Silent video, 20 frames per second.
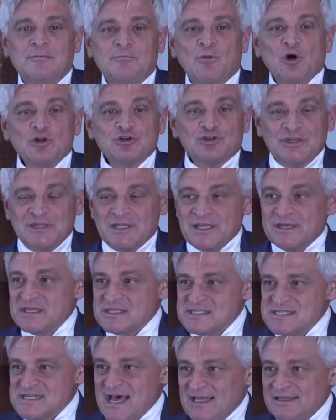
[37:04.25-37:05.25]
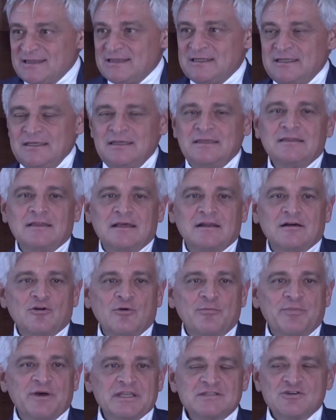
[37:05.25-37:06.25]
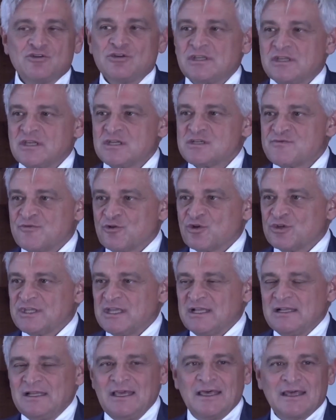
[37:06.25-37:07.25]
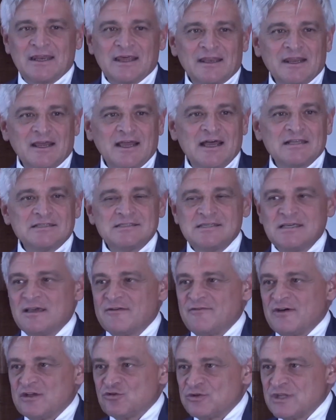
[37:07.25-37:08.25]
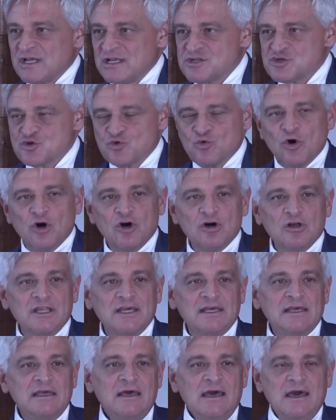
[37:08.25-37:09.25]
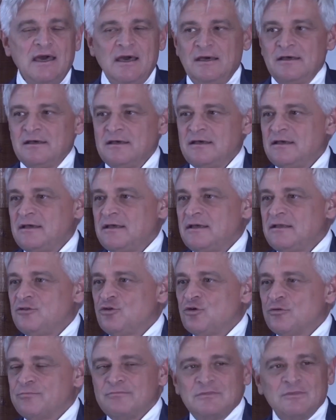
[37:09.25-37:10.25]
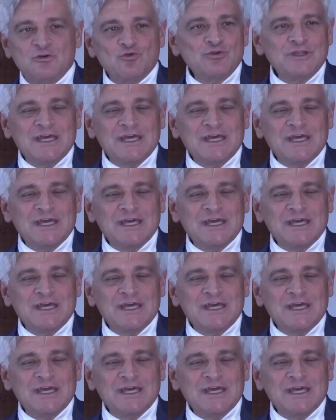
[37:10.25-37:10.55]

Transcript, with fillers: Europe and transborder cooperation if it just remains at a technical and political level